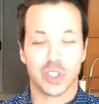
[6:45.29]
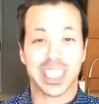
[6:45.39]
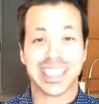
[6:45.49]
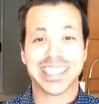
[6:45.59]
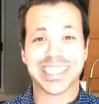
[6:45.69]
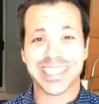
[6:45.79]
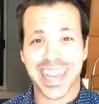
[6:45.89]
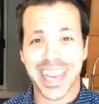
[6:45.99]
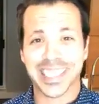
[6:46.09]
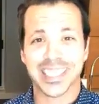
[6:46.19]
You can
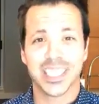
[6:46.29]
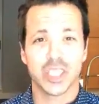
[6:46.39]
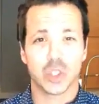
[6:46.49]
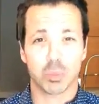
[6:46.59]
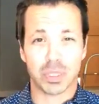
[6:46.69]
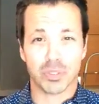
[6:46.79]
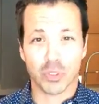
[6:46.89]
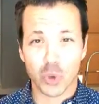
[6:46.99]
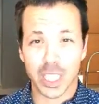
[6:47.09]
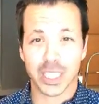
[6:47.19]
decide to be
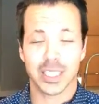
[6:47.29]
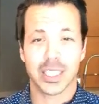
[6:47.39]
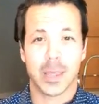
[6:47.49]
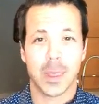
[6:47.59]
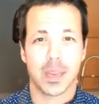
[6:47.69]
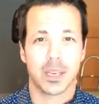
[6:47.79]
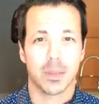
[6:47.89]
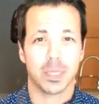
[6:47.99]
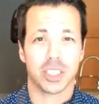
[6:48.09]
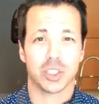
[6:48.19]
free
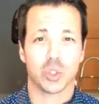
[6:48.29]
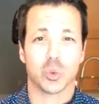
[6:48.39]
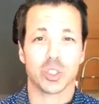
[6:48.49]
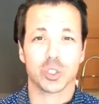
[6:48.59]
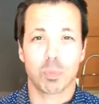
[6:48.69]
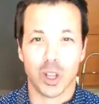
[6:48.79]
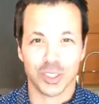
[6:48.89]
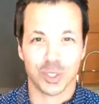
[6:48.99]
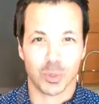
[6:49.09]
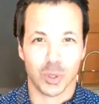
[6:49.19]
because you're
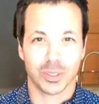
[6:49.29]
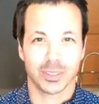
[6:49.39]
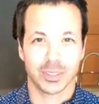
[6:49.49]
responsible,